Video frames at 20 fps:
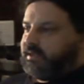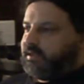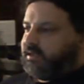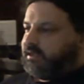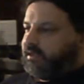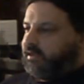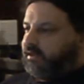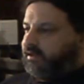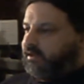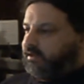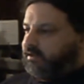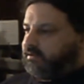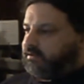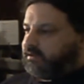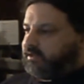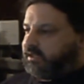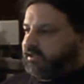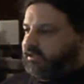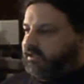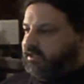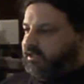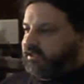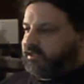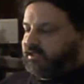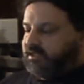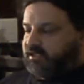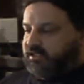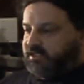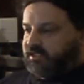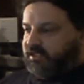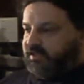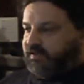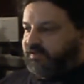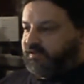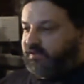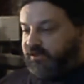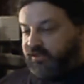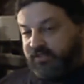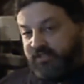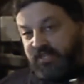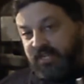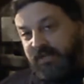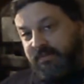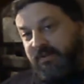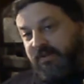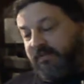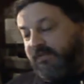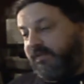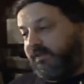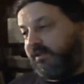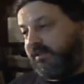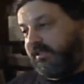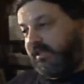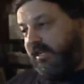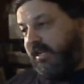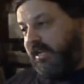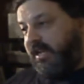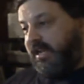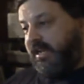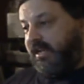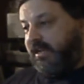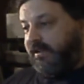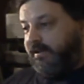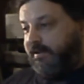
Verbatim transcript: Although this is the first segment for today,